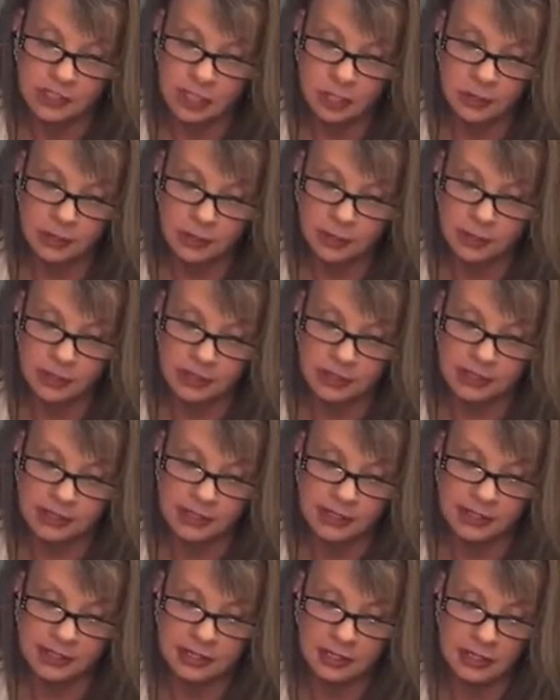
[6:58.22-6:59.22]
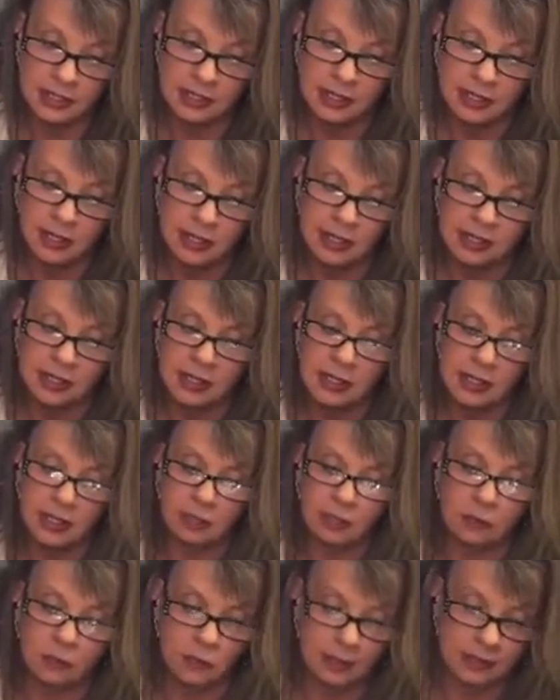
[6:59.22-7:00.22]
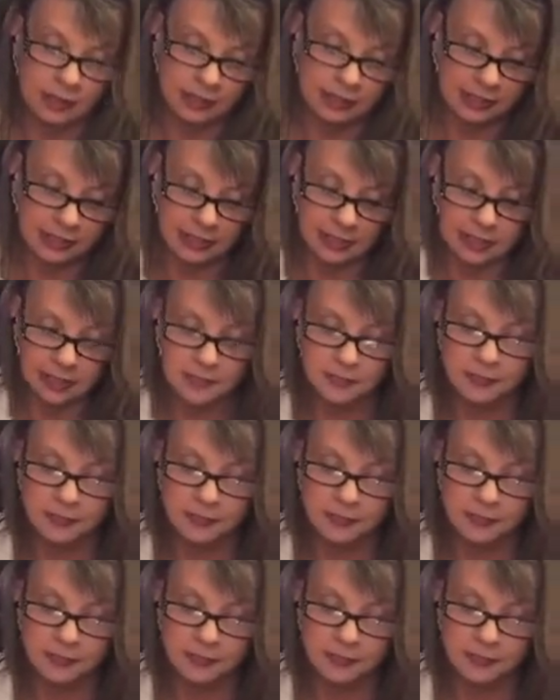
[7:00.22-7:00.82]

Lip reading: Tell me about this King of Wands.